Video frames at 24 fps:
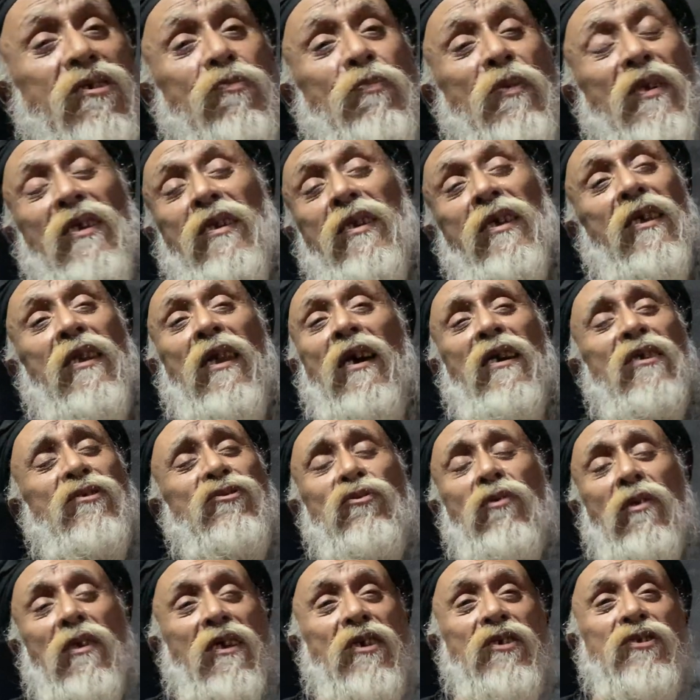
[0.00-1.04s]
been in
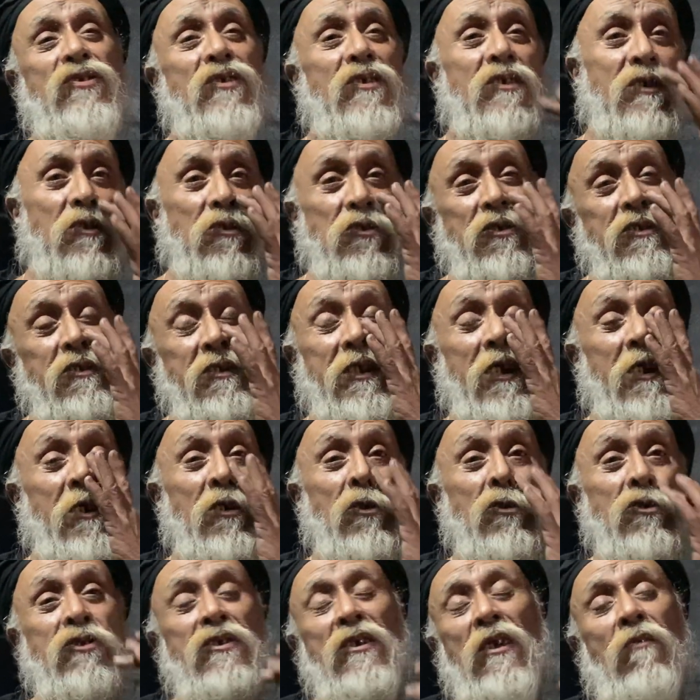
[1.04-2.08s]
isolation. You stay
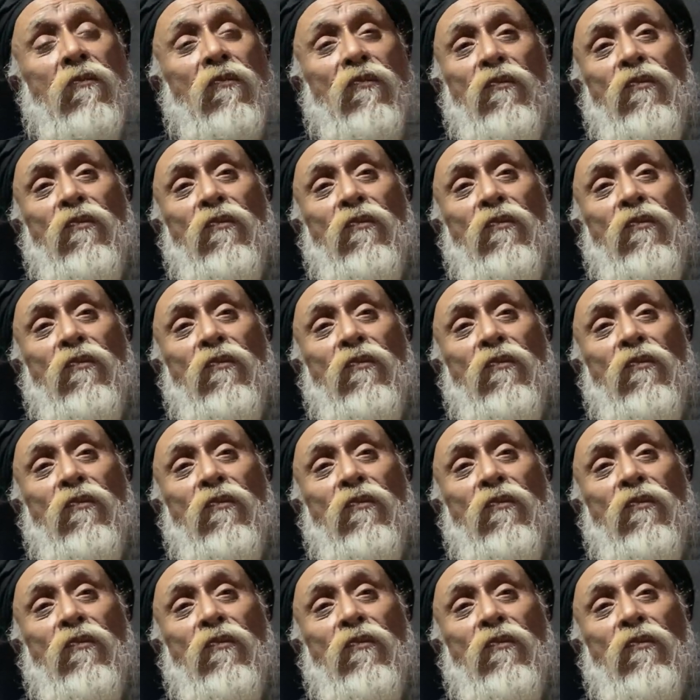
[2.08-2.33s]
yourself